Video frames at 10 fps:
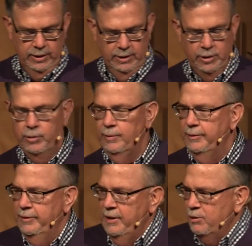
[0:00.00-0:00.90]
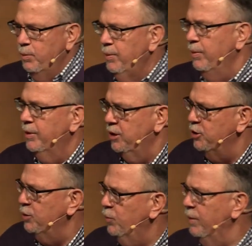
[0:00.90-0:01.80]
So that's what we want to
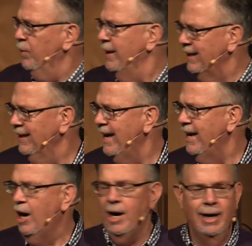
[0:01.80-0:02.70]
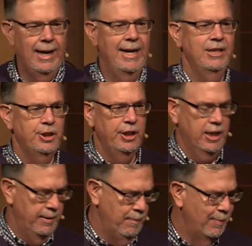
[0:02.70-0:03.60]
do. We want to let our light
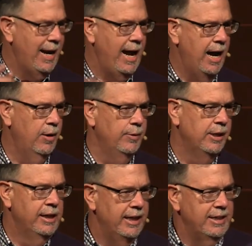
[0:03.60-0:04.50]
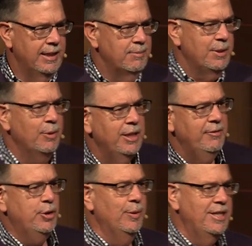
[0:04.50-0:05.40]
shine, but how? Anytime someone gives
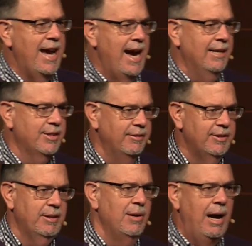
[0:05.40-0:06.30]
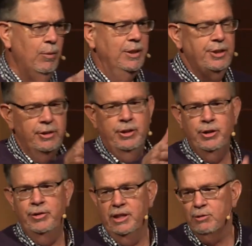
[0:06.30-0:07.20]
you a task and they say, "I want you to
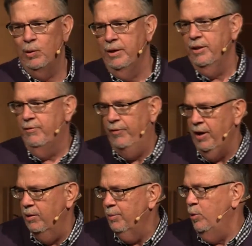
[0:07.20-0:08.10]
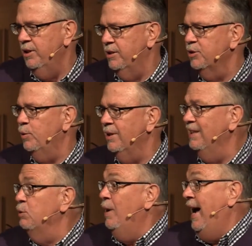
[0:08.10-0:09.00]
do this," one of the follow-up questions quickly
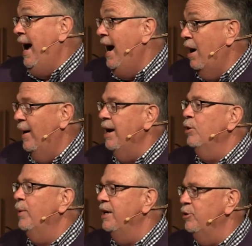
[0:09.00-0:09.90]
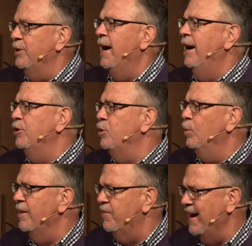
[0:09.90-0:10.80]
is, "Well, how? How do I do that? How do you
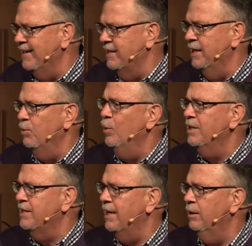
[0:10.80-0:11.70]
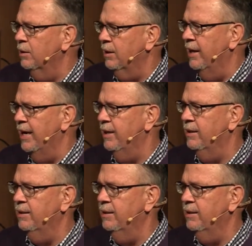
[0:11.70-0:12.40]
want that done? What does that look like?"